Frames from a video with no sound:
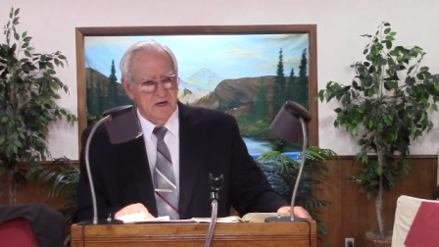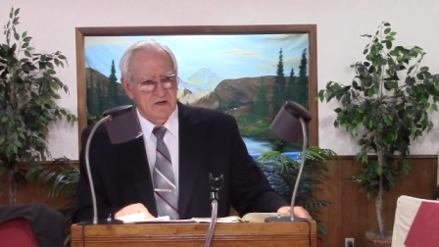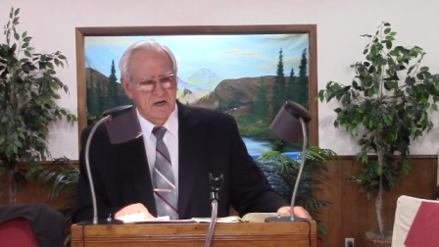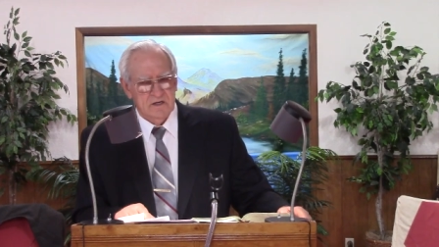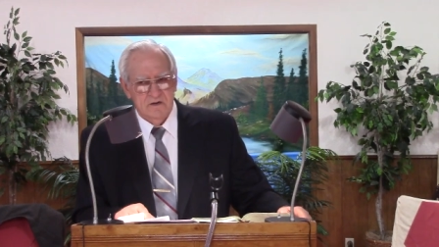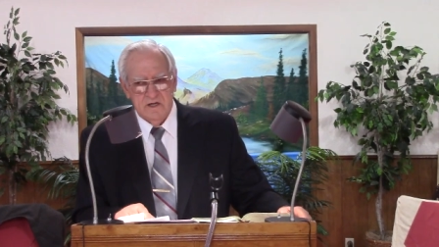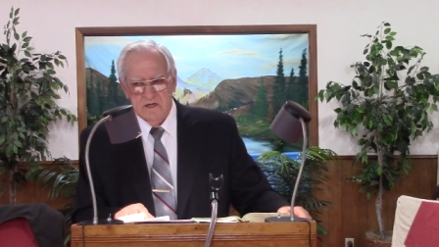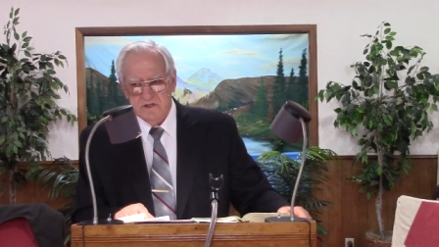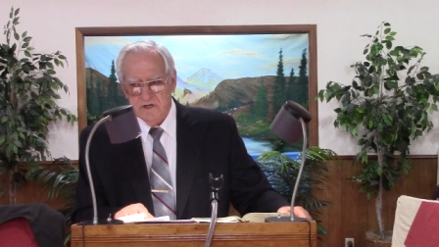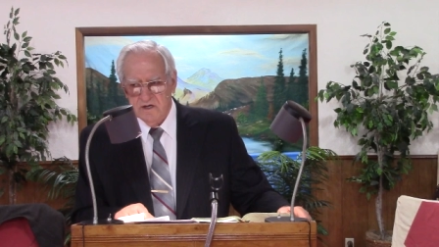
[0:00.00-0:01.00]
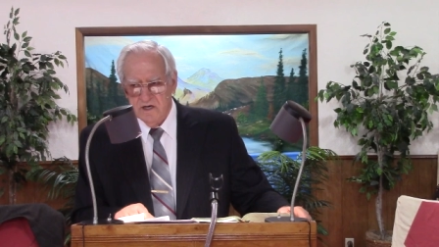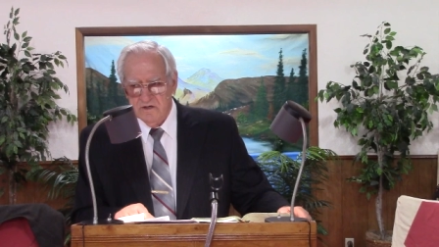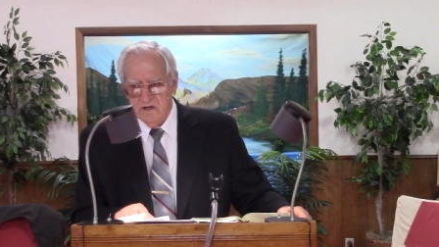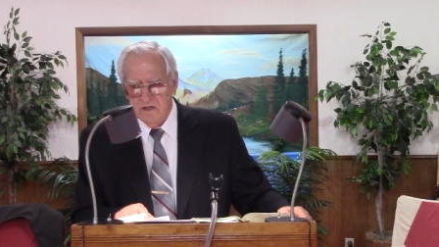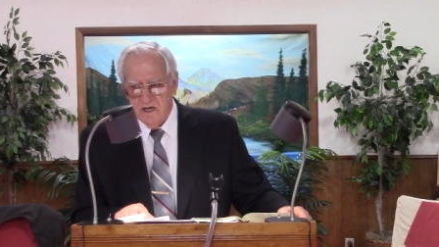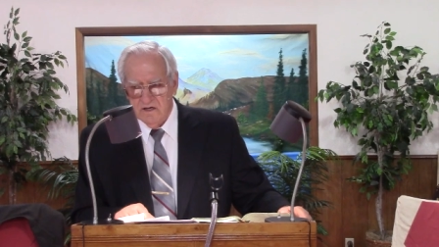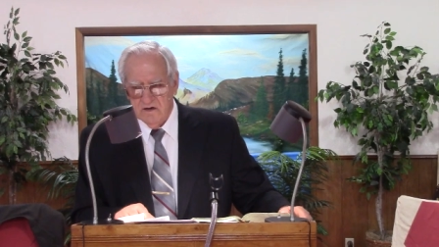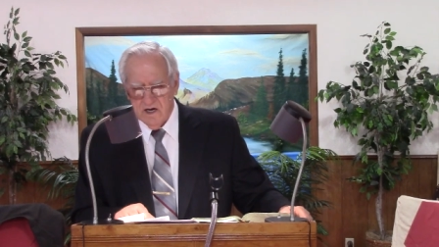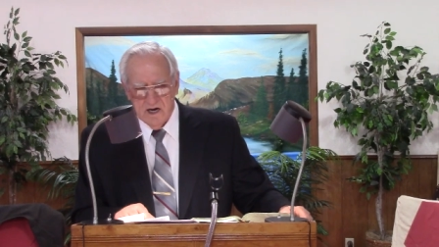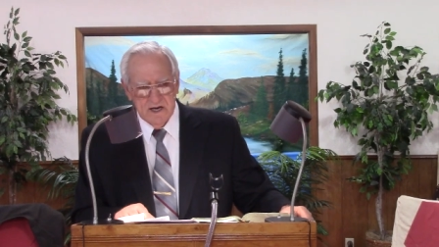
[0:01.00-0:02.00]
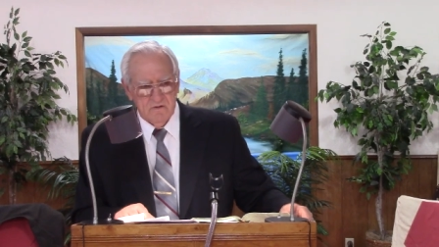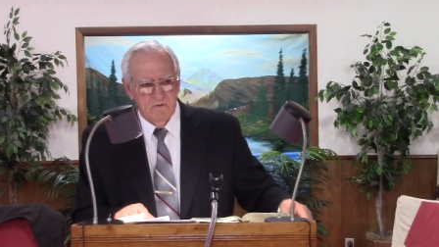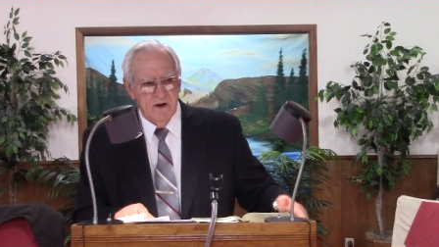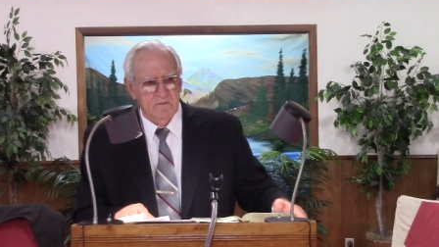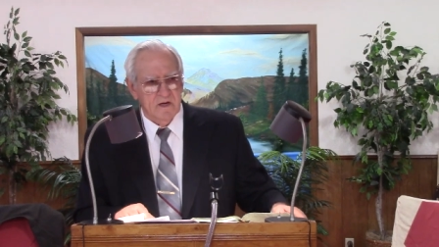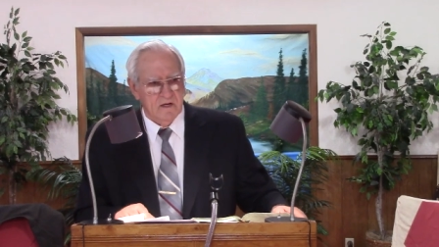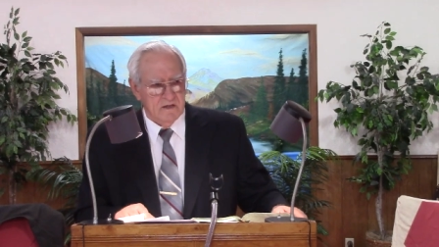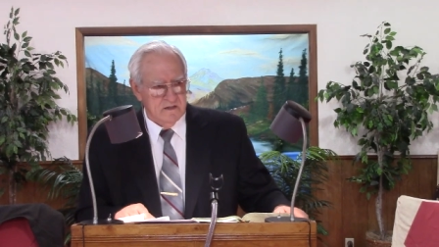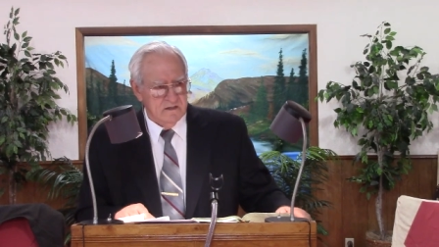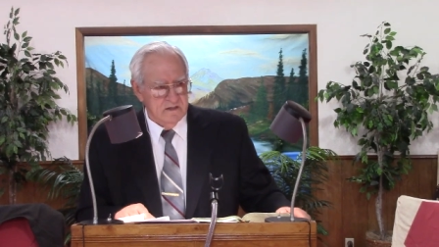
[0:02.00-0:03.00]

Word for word: You're not doing this. You're not doing that. You're like women.